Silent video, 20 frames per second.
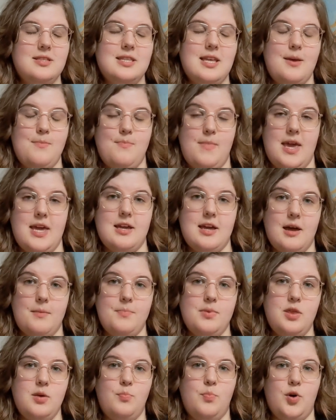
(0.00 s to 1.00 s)
that make
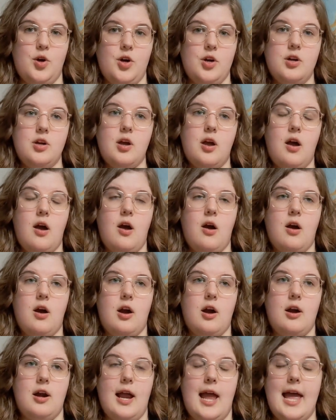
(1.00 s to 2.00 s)
up the book
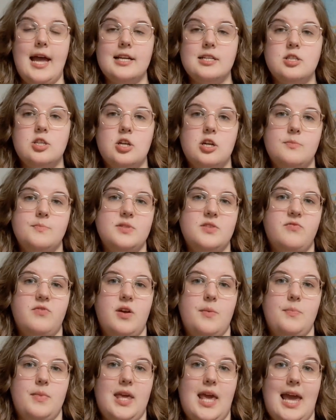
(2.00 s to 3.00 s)
are excerpts
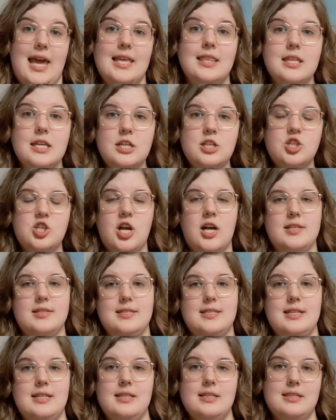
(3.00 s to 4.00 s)
from Caitlin
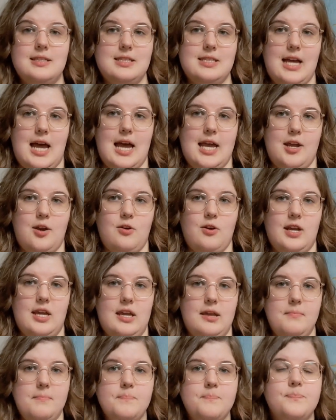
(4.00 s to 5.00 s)
Johnson's
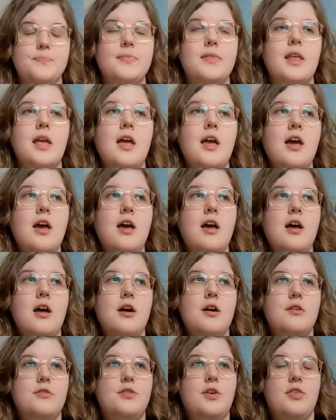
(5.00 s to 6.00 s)
diary.
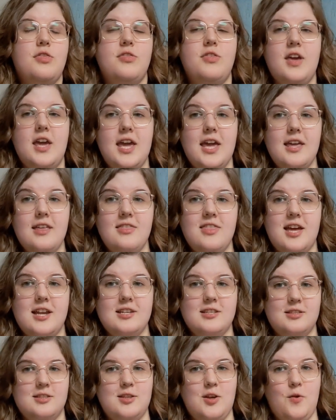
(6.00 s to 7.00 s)
The thing that
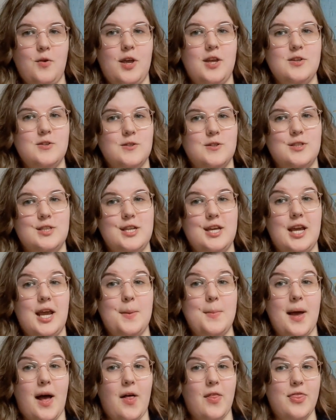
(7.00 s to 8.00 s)
is so interesting
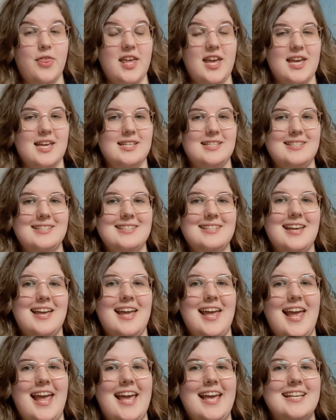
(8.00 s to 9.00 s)
about this
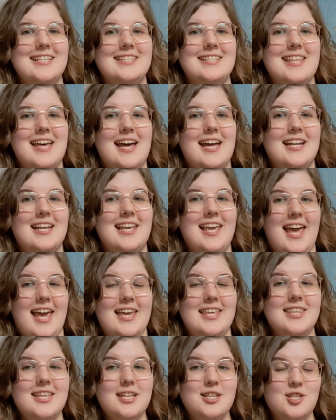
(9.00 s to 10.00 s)
is that
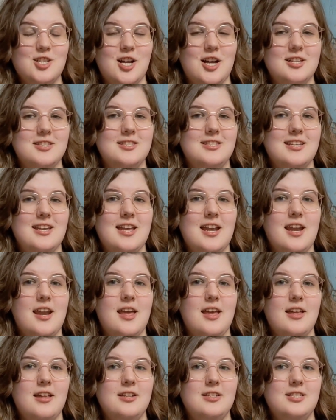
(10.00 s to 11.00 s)
Caitlin Johnson
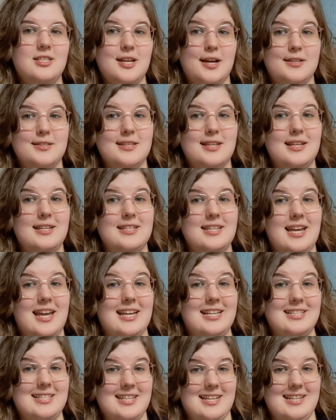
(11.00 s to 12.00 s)
doesn't
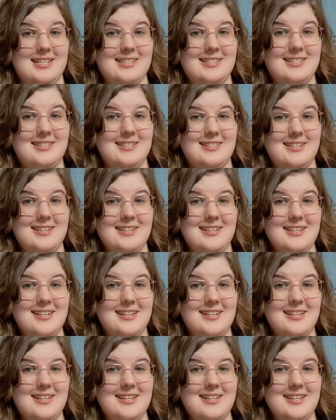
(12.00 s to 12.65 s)
exist.